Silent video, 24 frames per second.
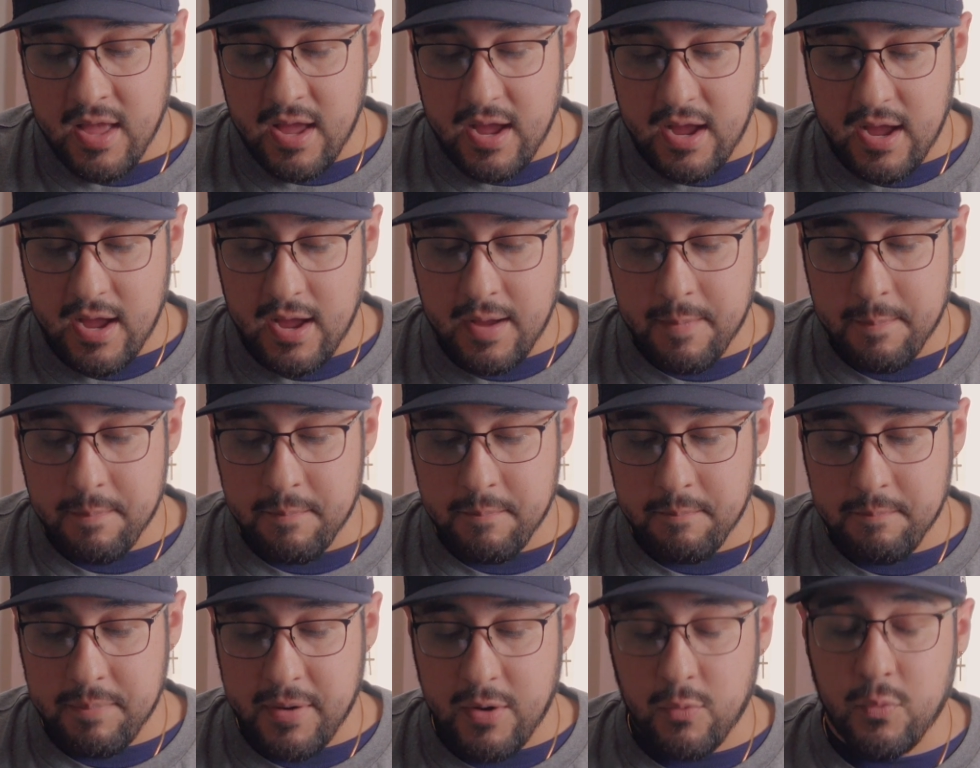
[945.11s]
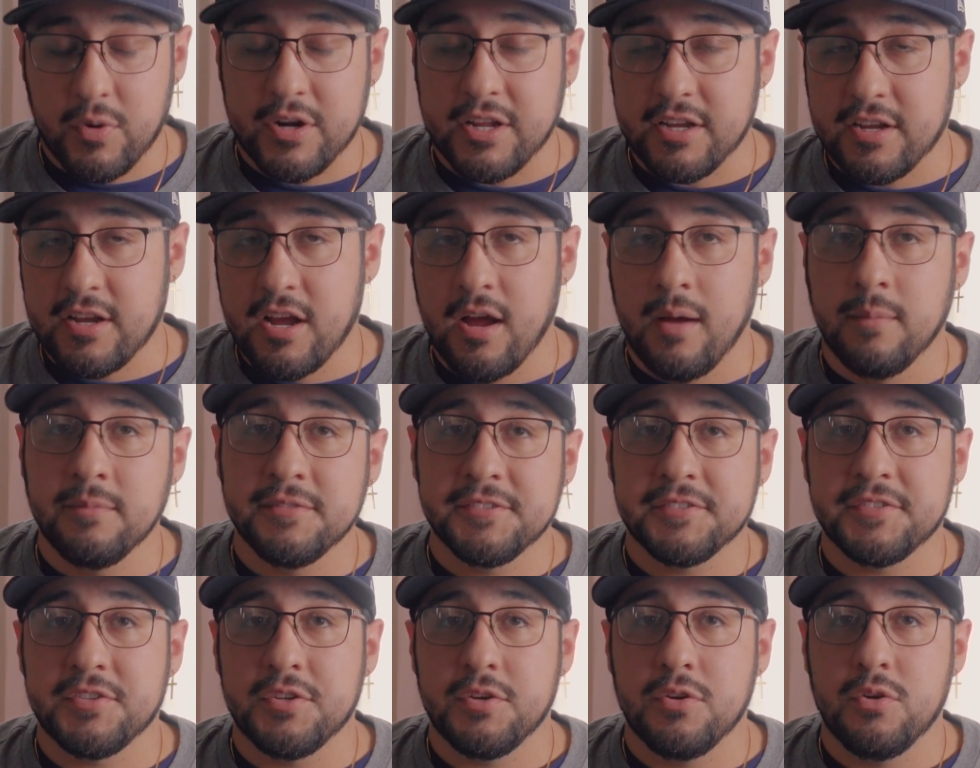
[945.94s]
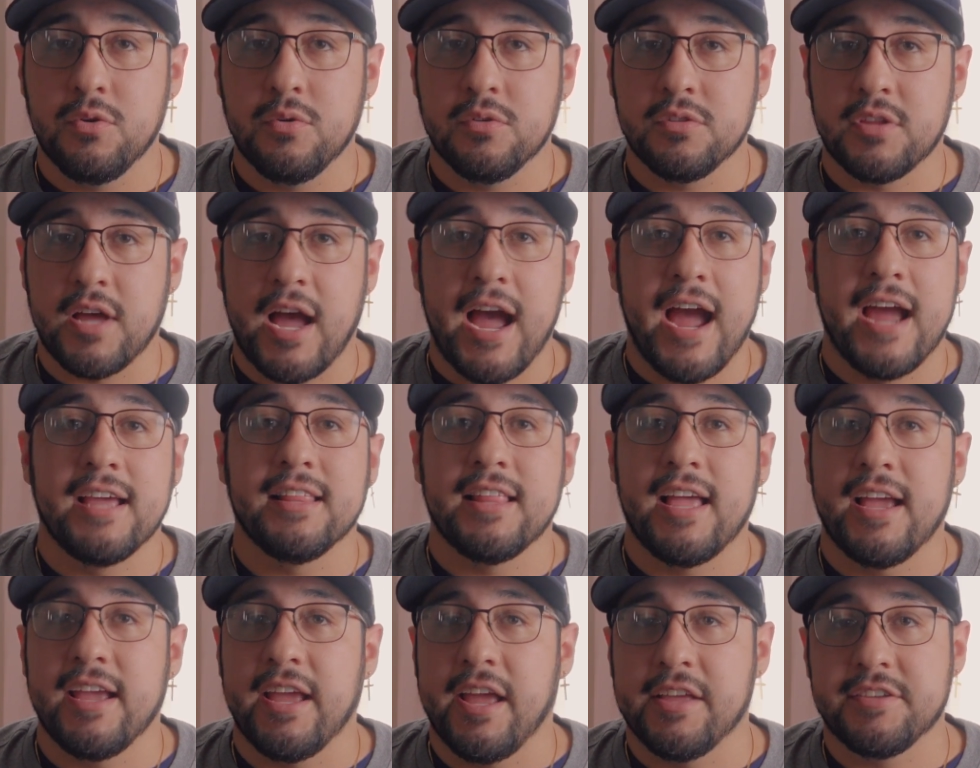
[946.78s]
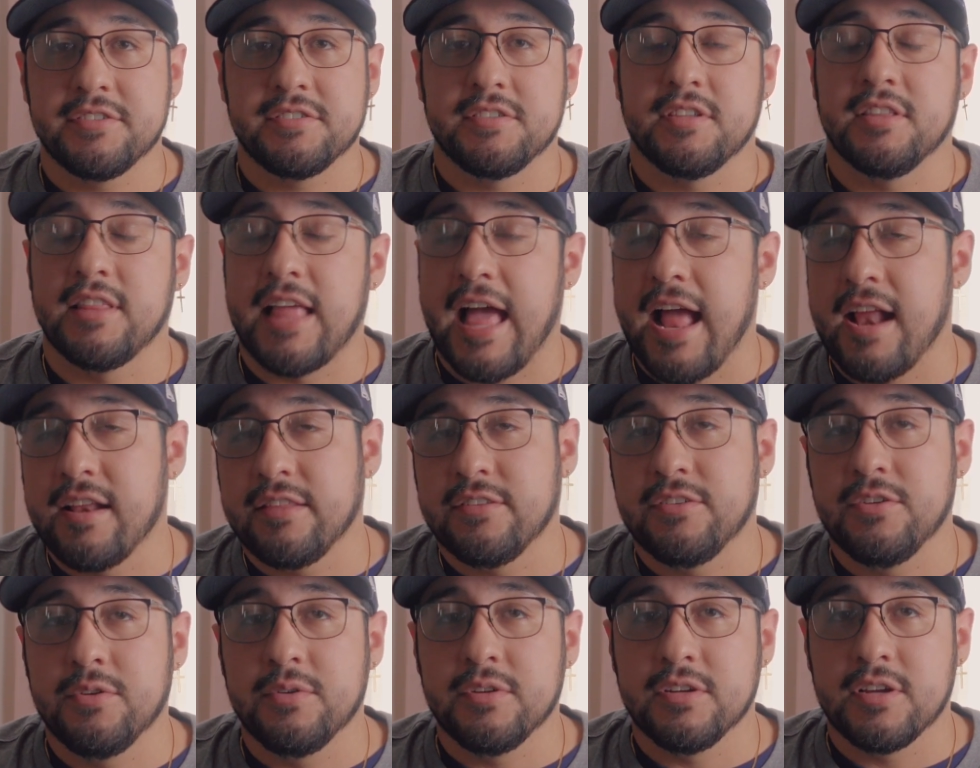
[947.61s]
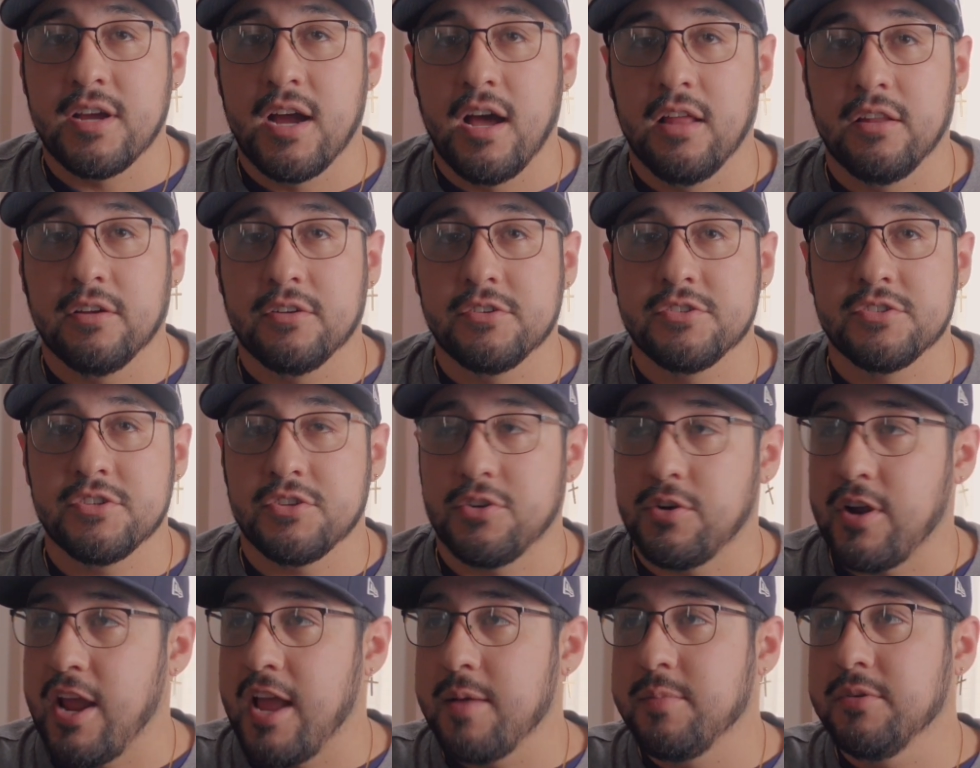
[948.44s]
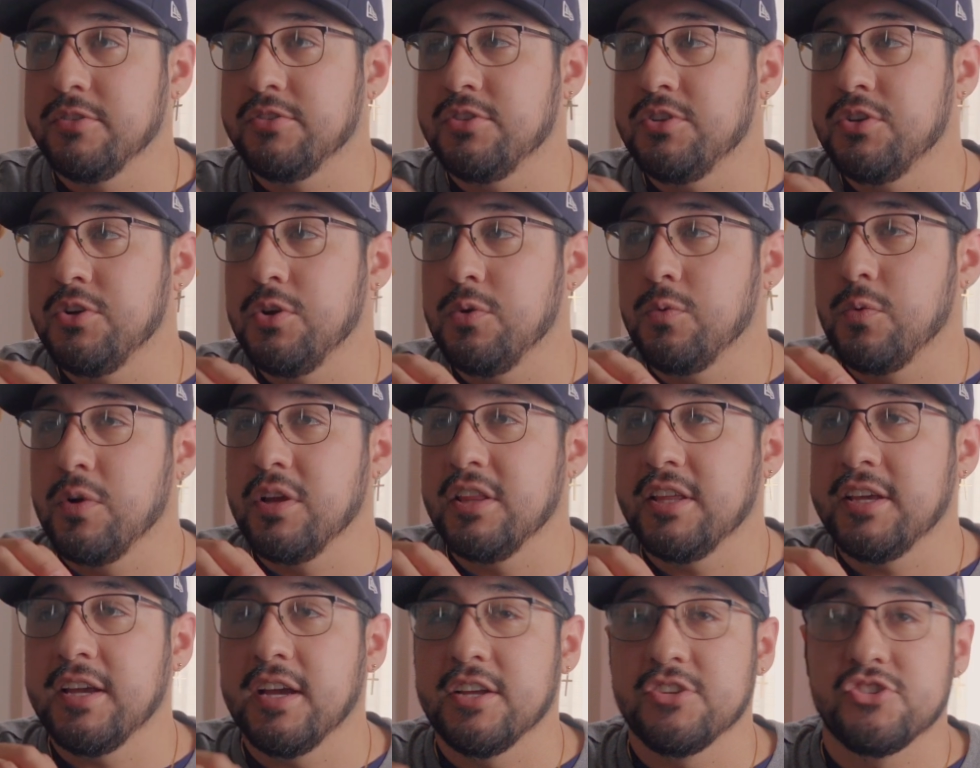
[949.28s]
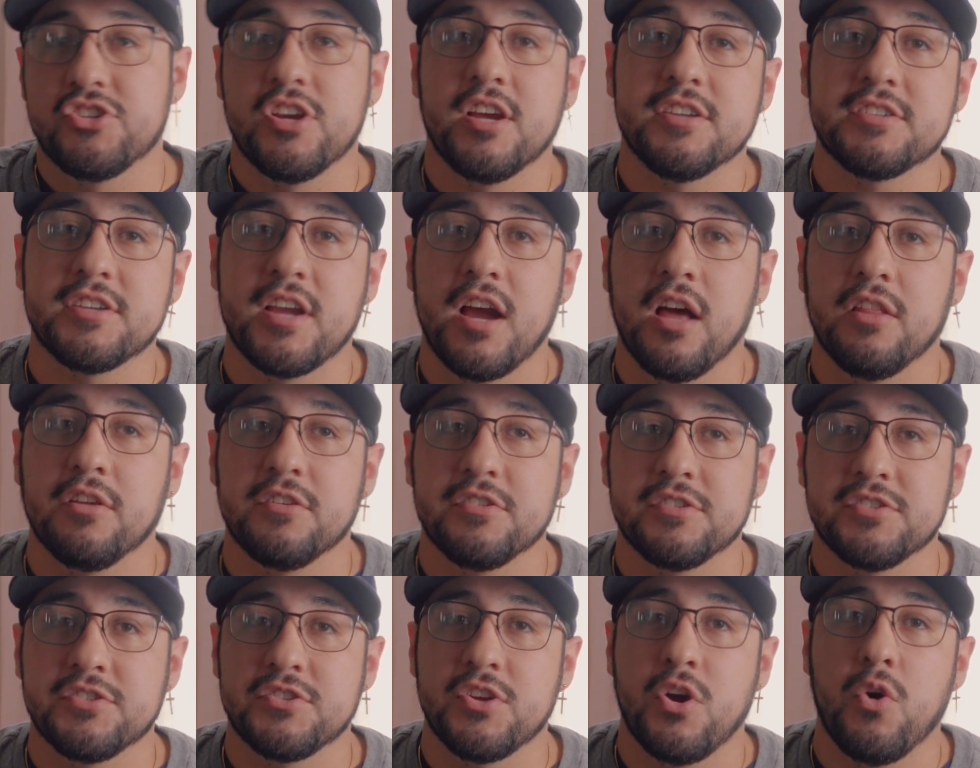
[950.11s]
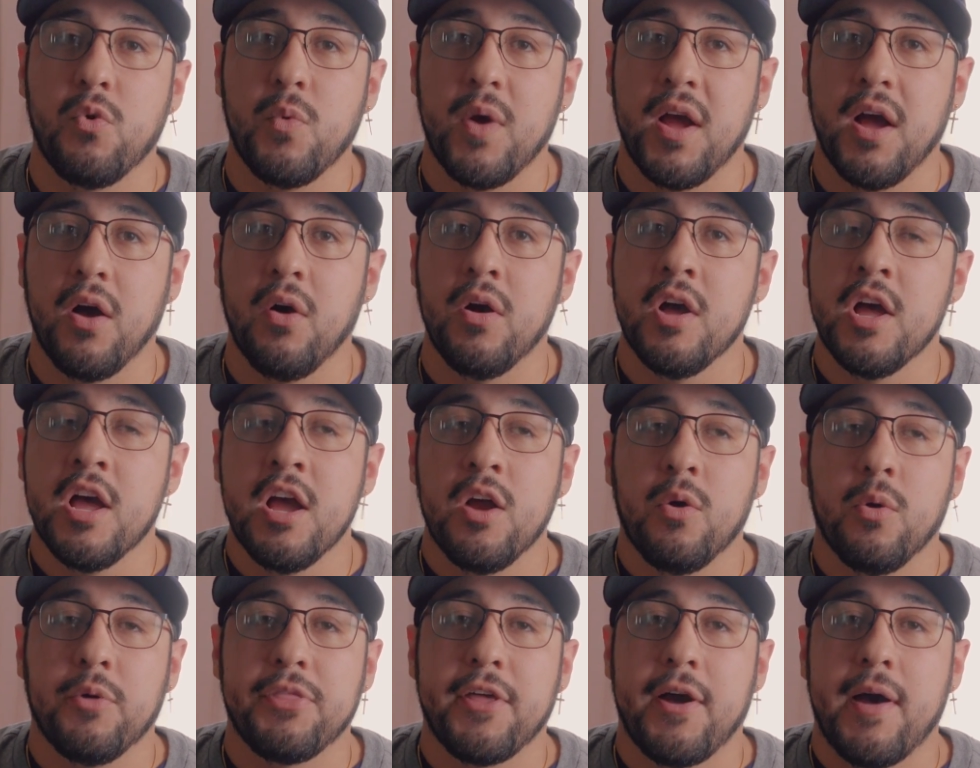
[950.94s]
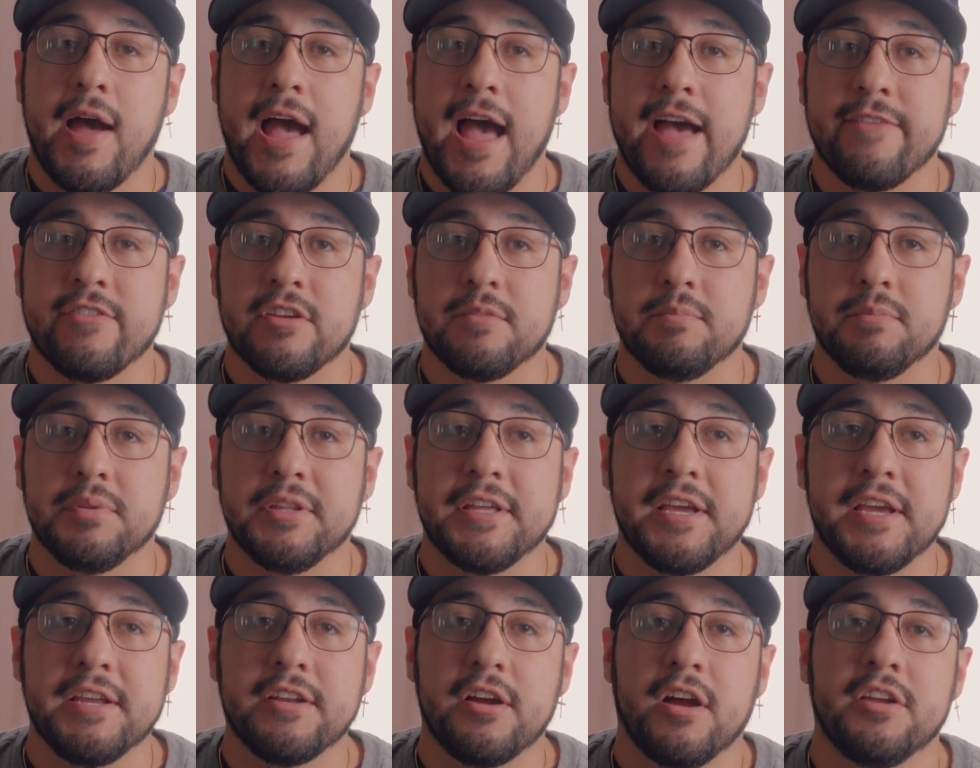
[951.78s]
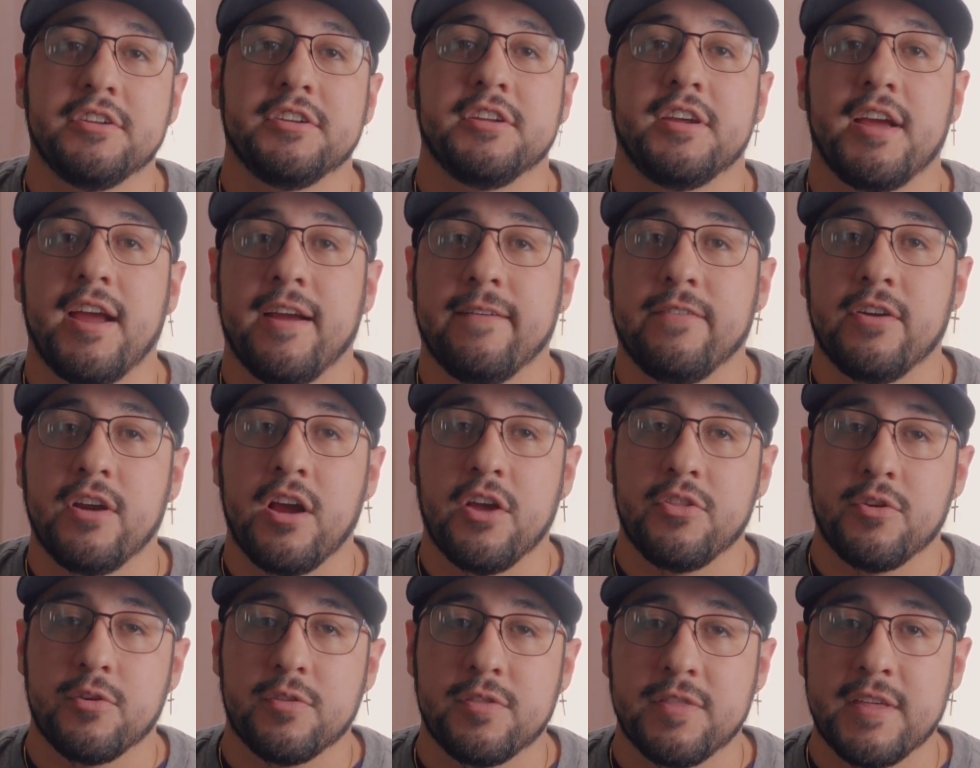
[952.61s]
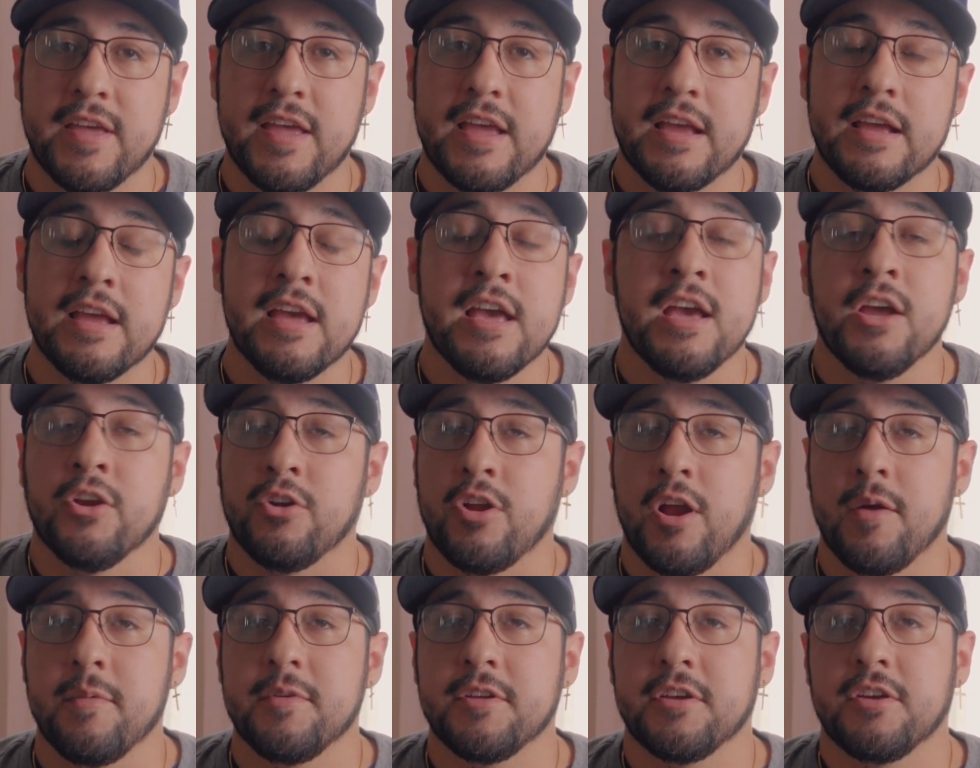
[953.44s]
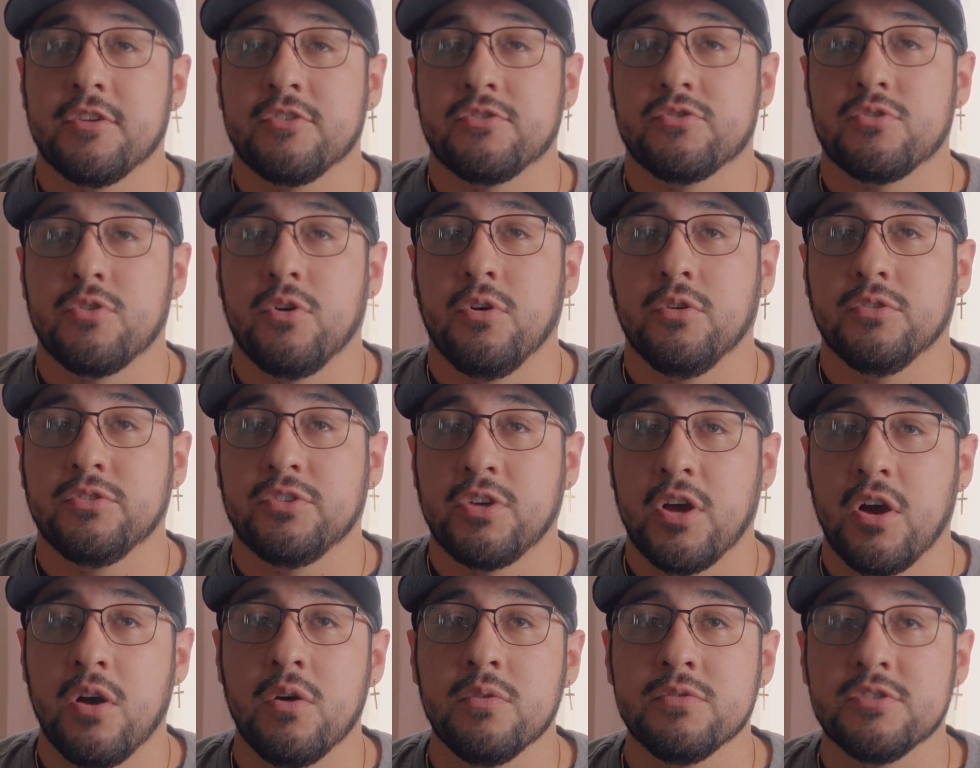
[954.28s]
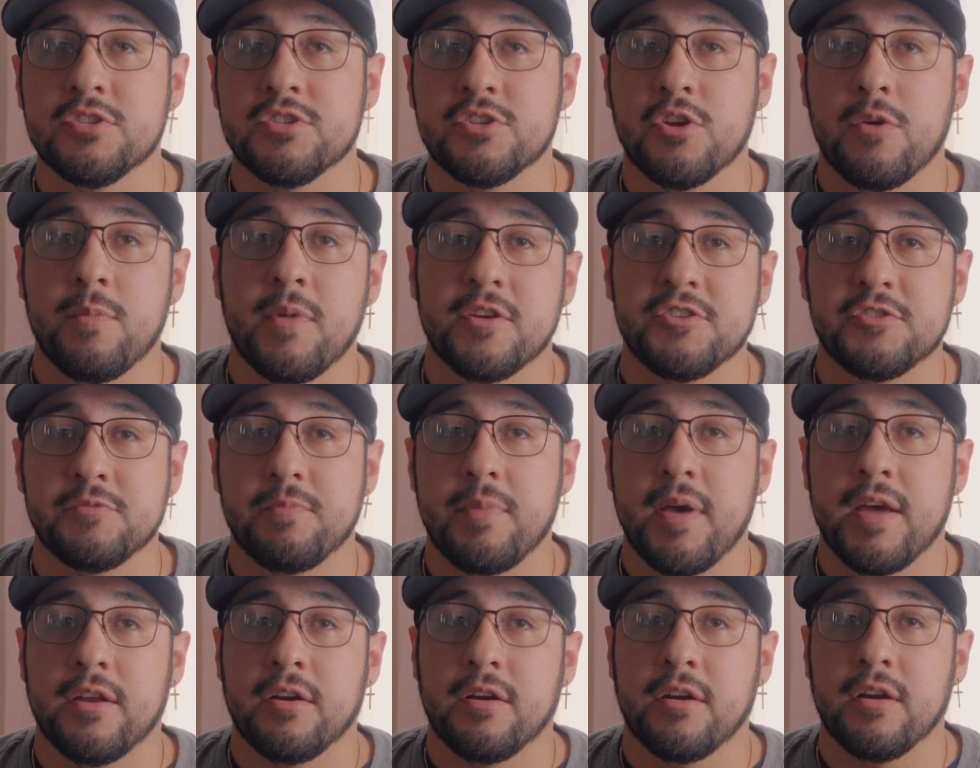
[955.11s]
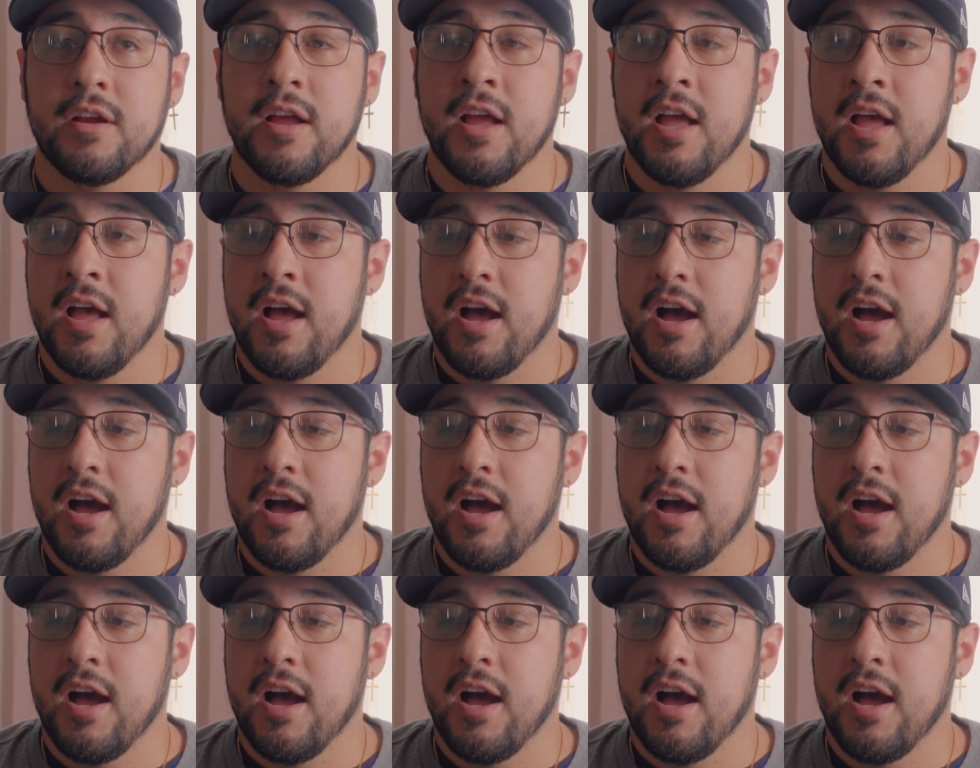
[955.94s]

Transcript: Um, but when it comes to the highlight, it's the latitude and colors. You're able to really adjust colors so well without having bleed onto every other thing. You're able to control tone so much better.